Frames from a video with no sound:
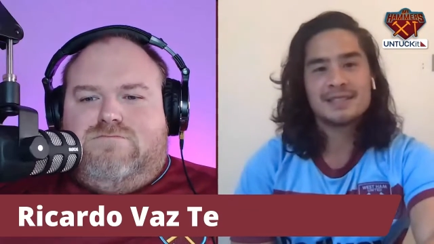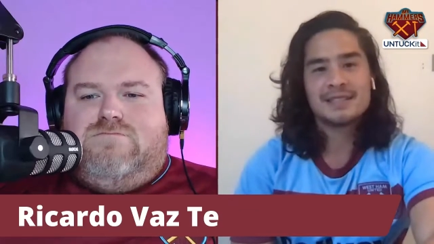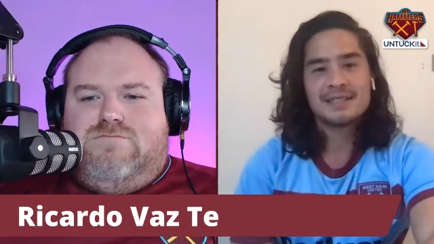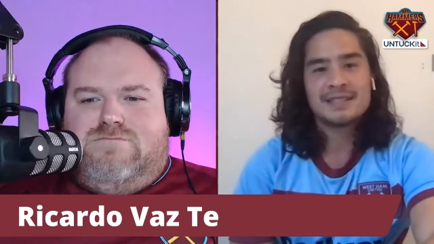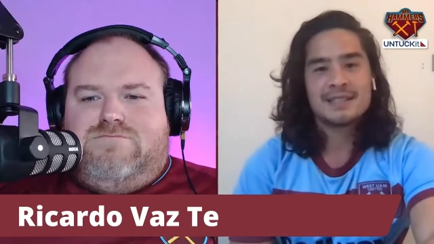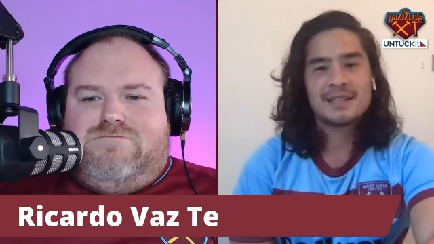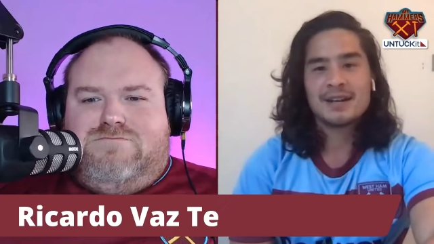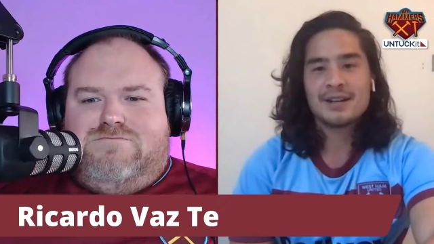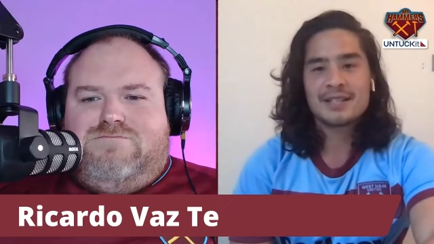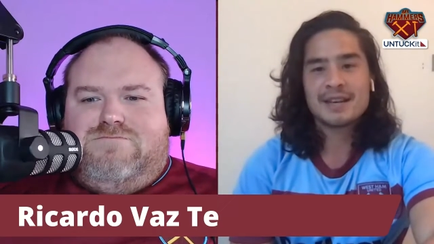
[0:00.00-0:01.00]
Speaker 1: Mm.
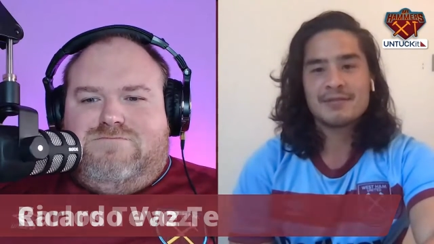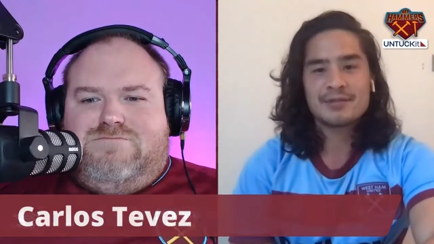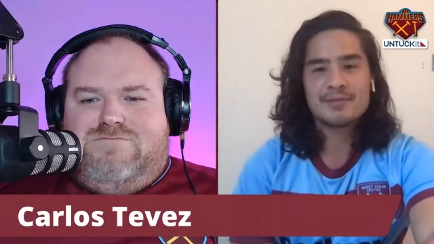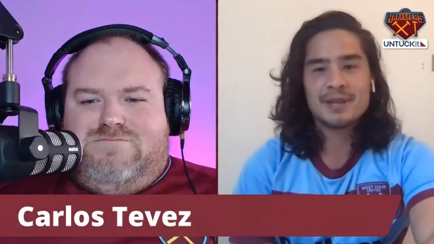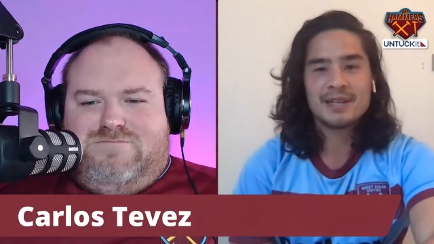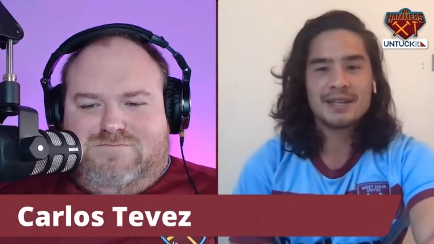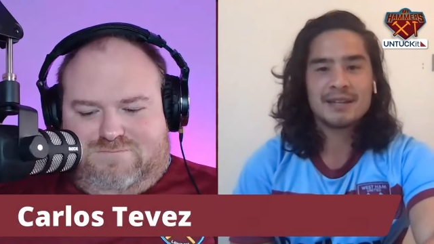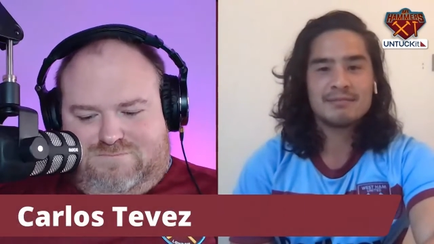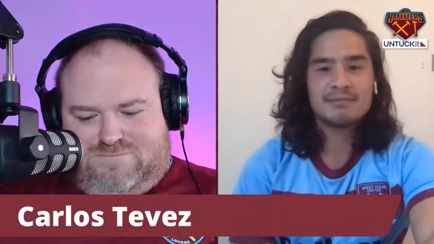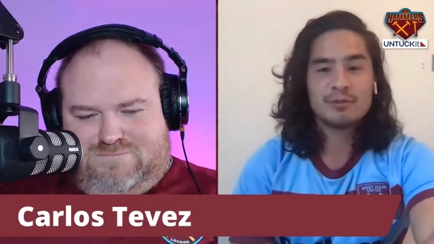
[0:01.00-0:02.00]
Carlos Tevez, mate.
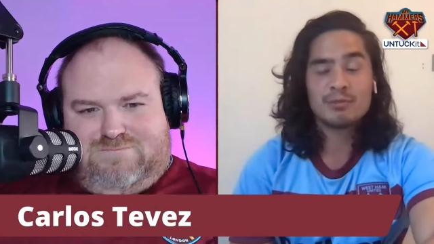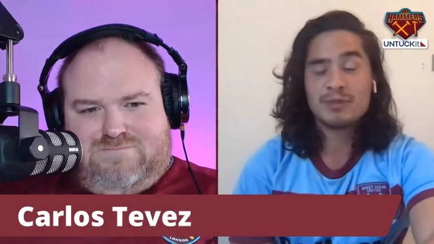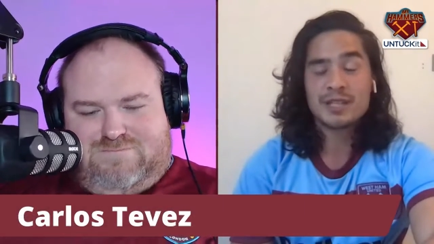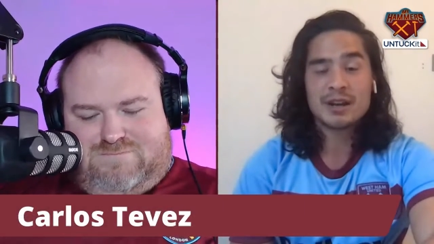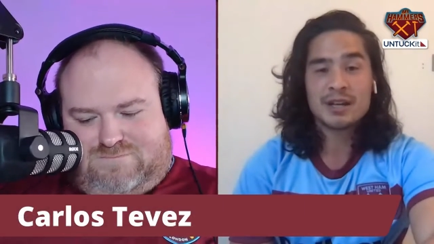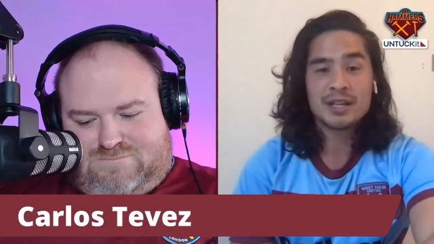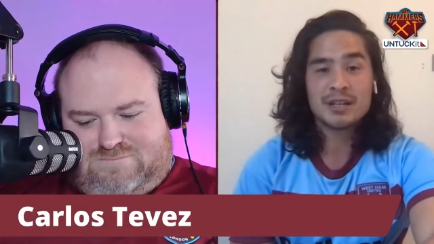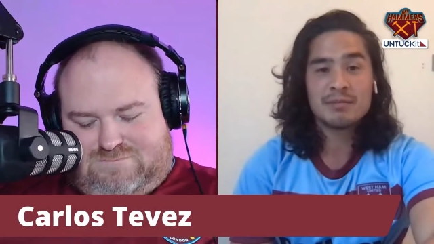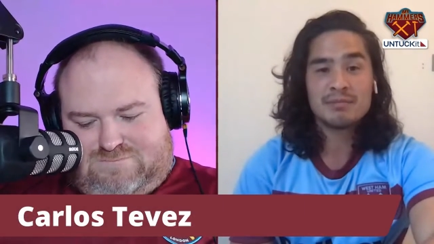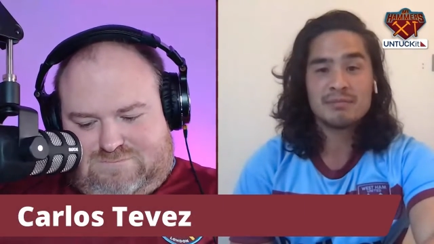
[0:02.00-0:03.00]
When we
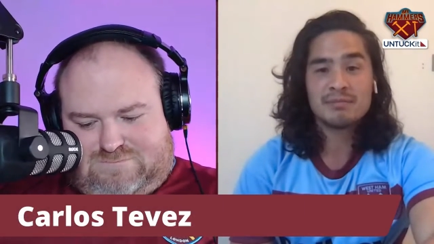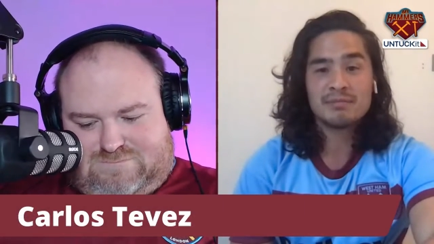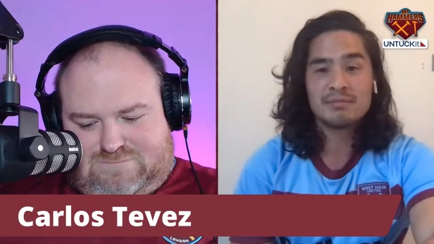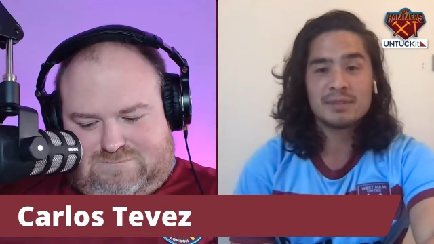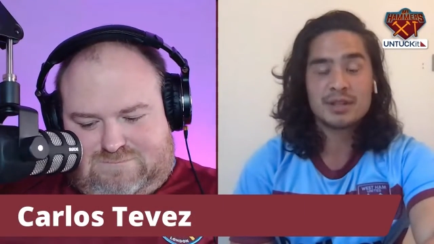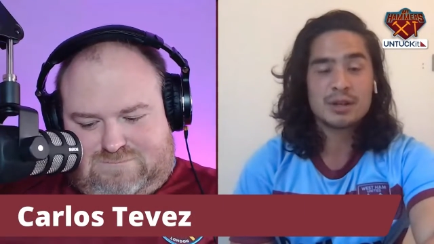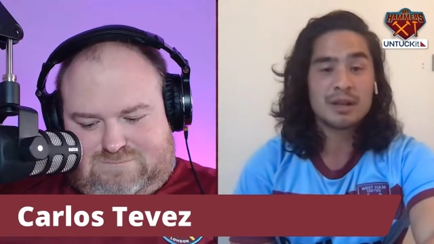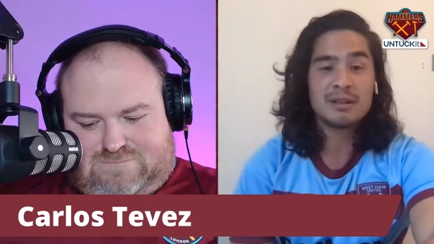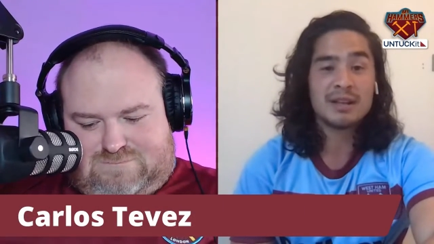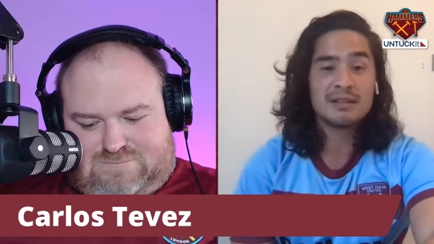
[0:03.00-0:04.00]
signed him,
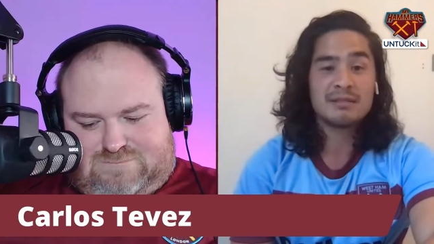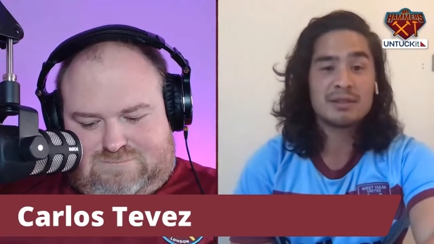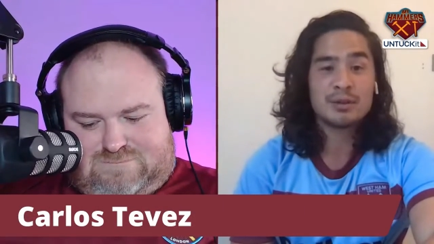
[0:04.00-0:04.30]
I'd like